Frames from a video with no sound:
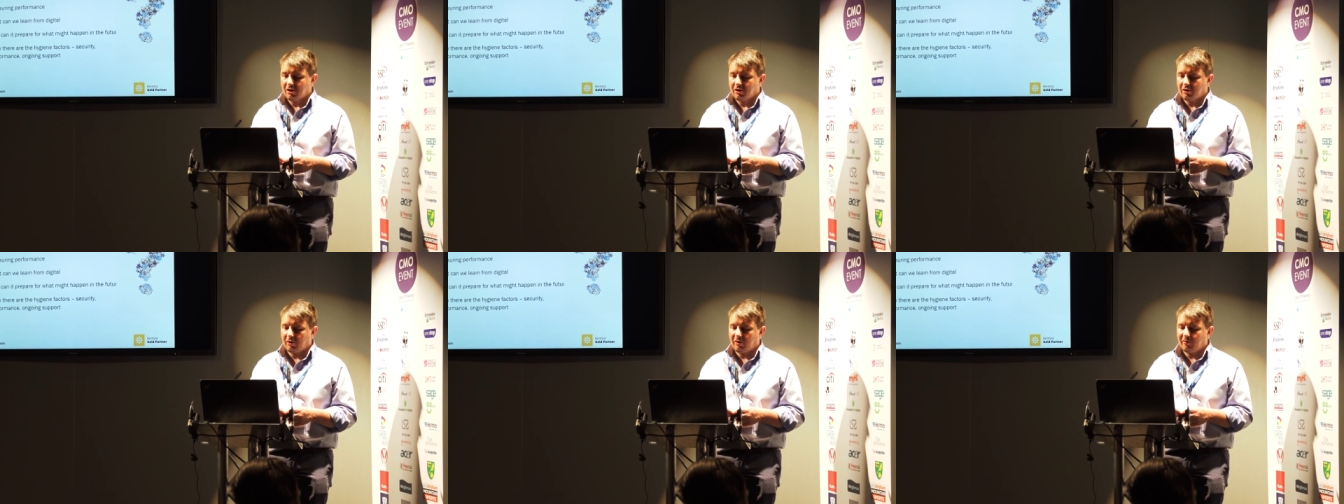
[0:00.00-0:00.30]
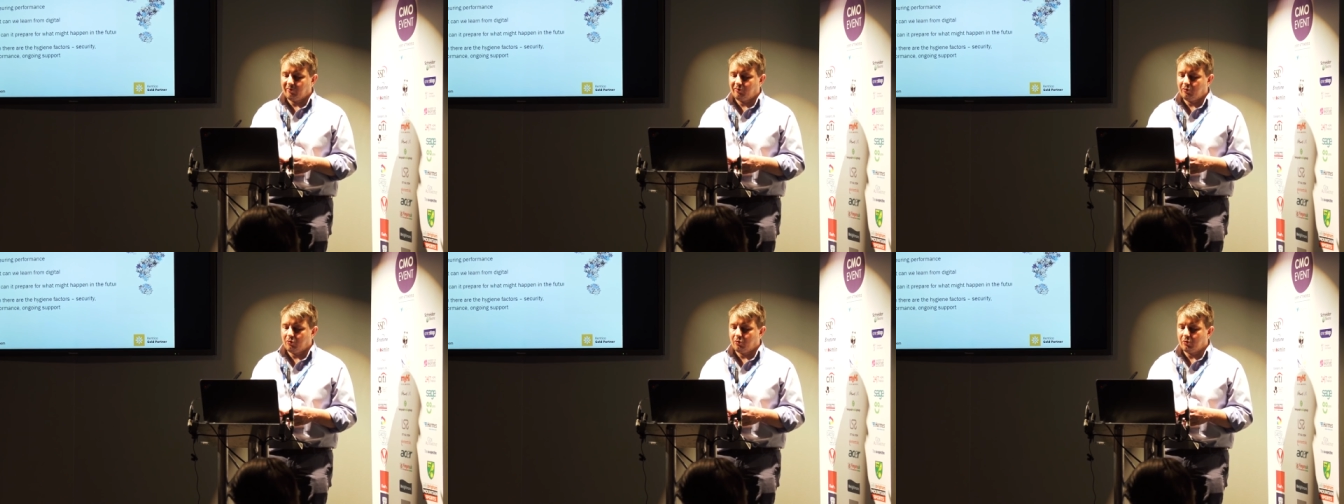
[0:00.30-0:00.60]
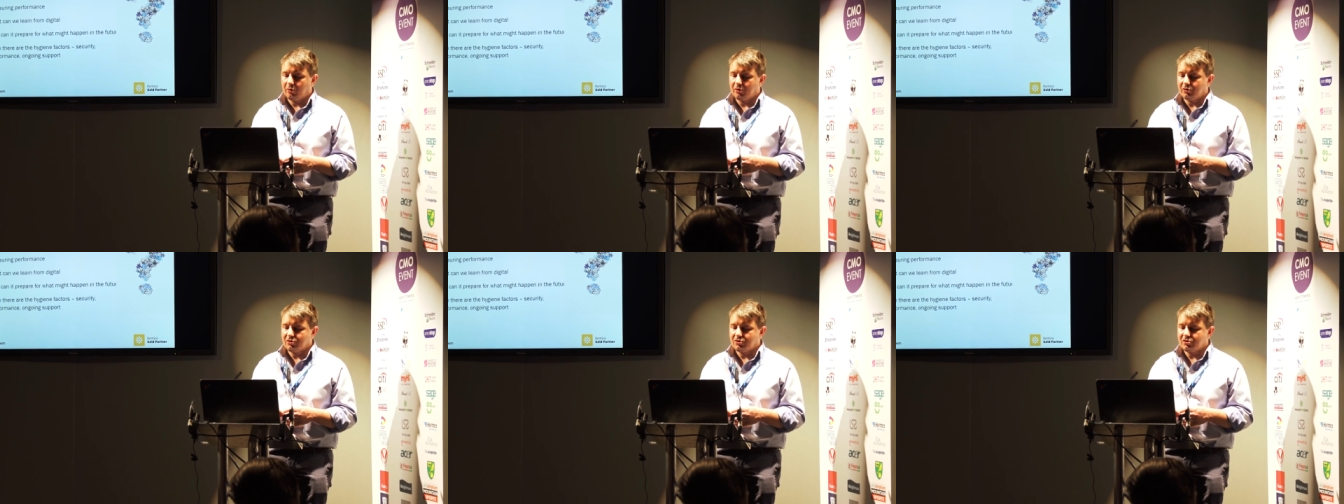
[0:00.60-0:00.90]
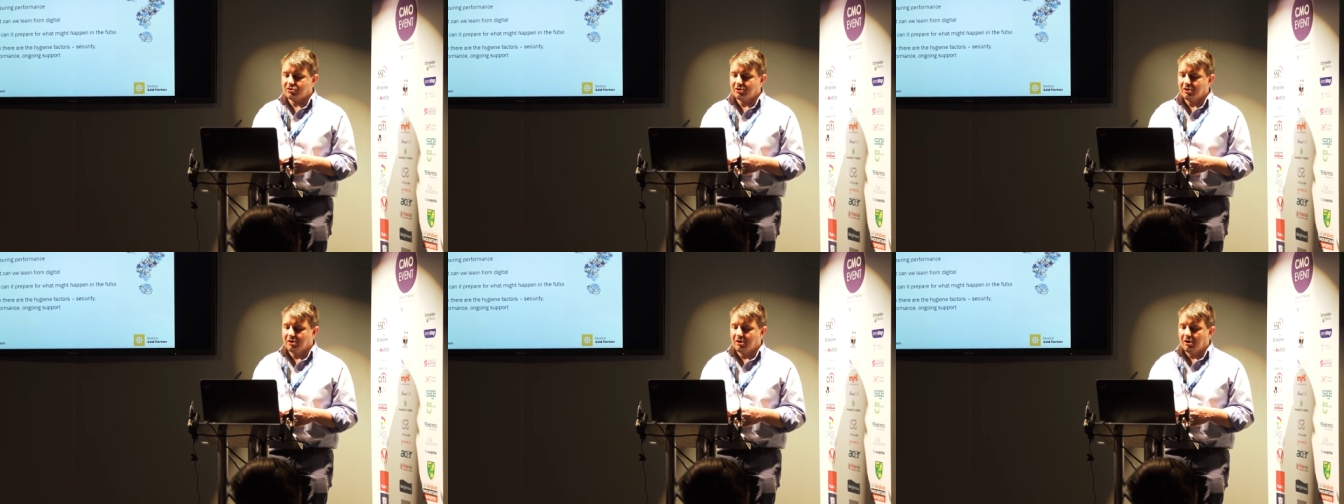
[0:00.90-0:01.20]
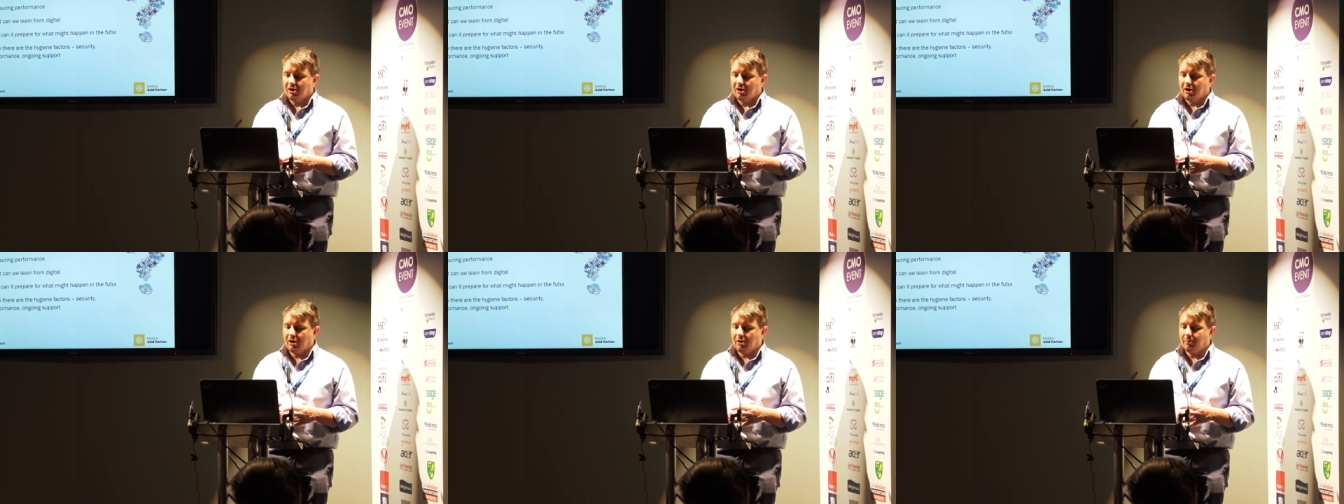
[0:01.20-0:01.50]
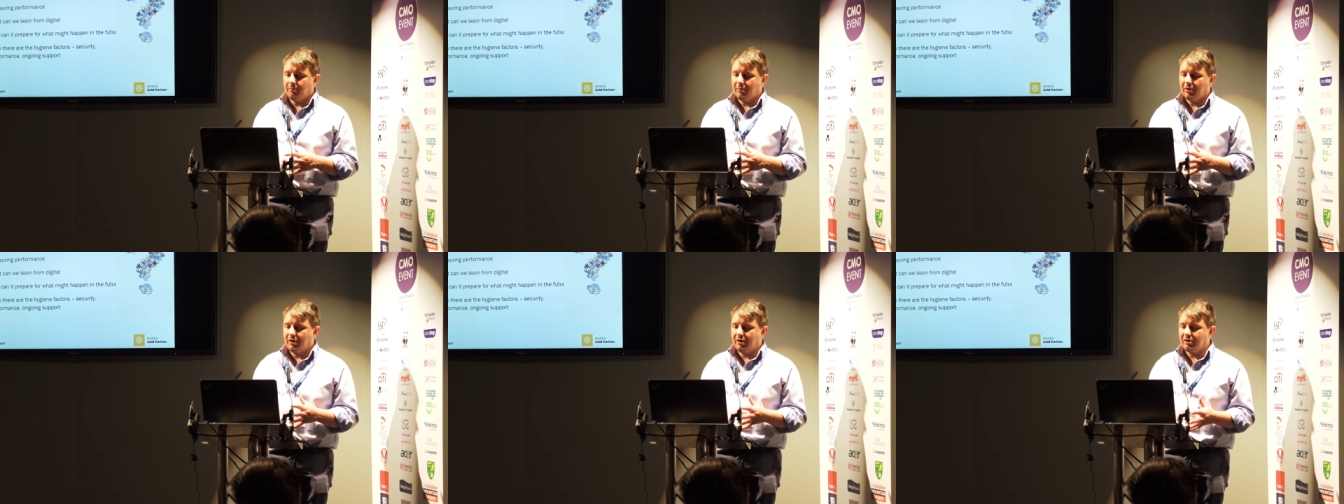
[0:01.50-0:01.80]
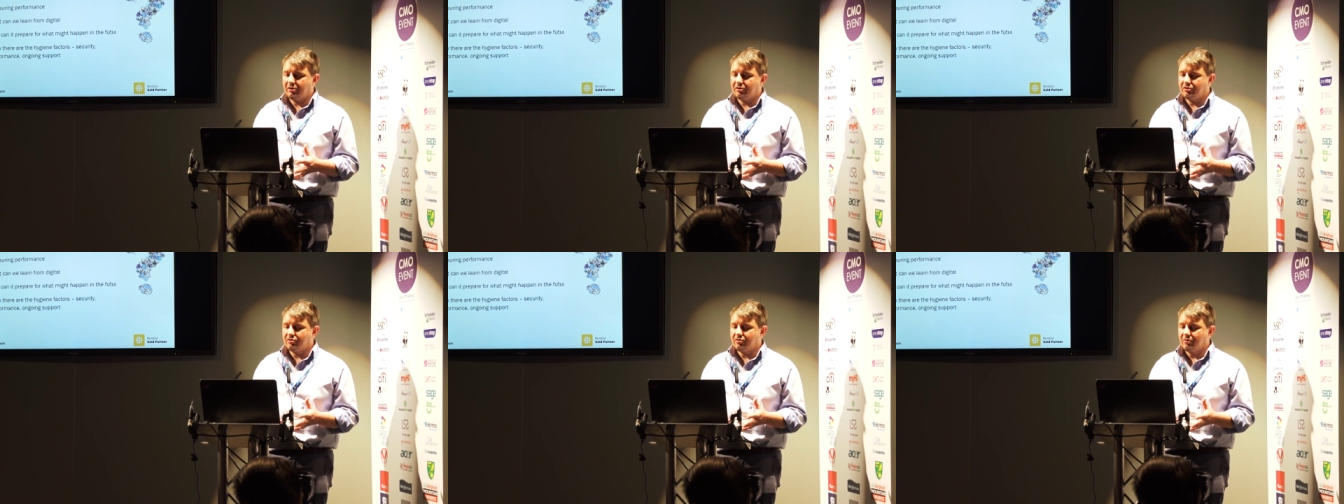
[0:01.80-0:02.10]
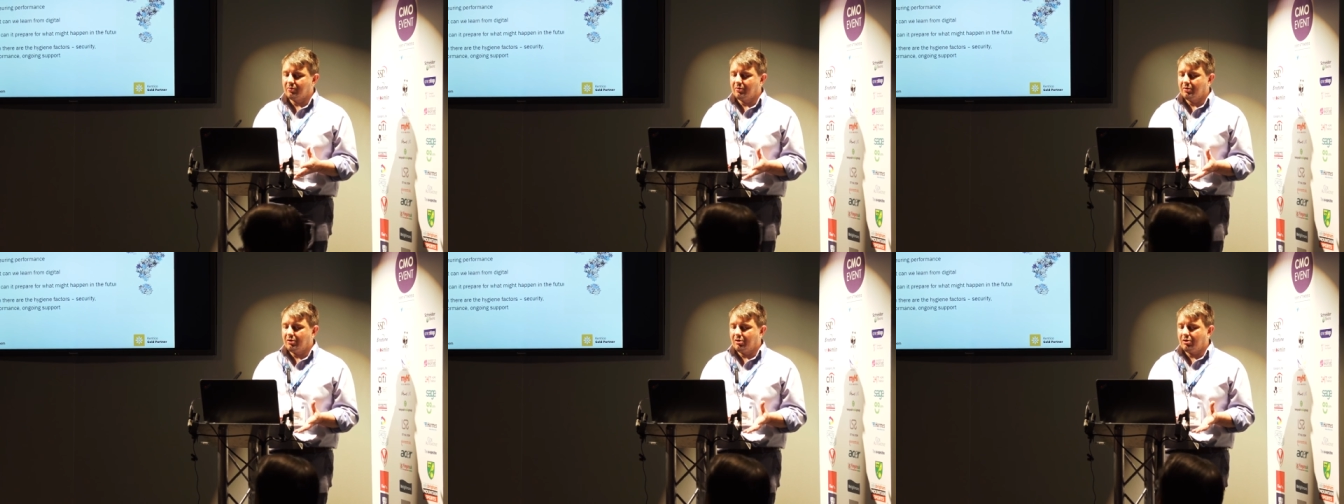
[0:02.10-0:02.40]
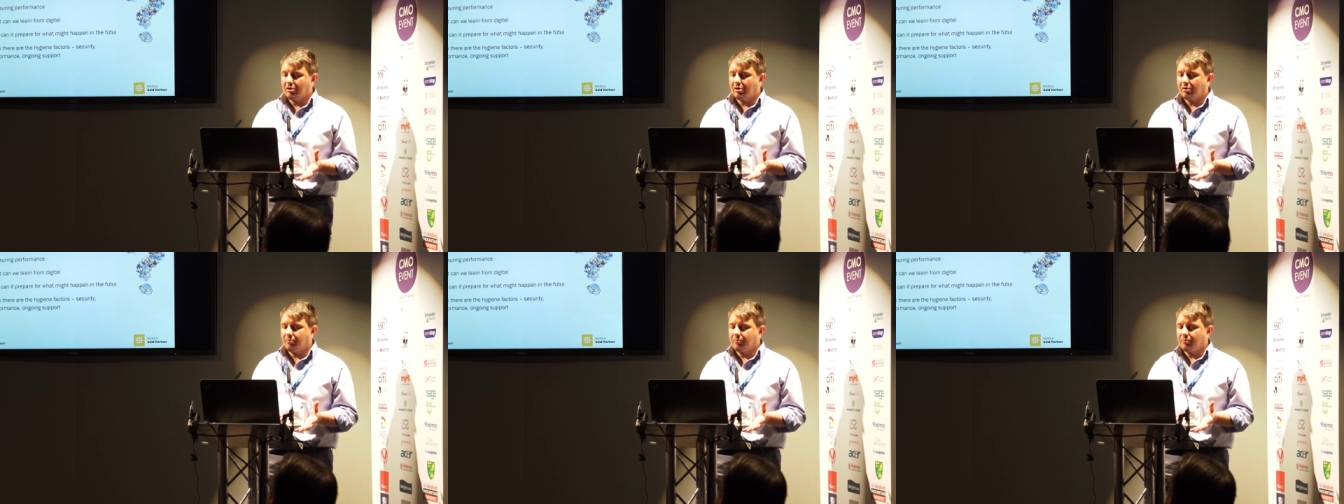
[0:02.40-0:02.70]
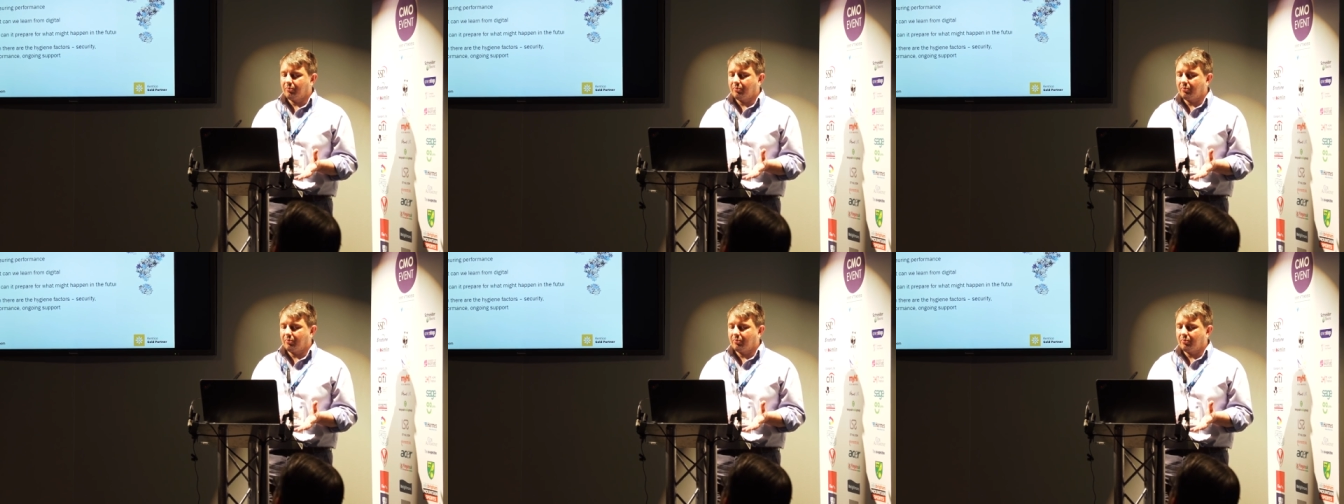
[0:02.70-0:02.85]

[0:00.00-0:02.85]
going forwards. Um, and you know,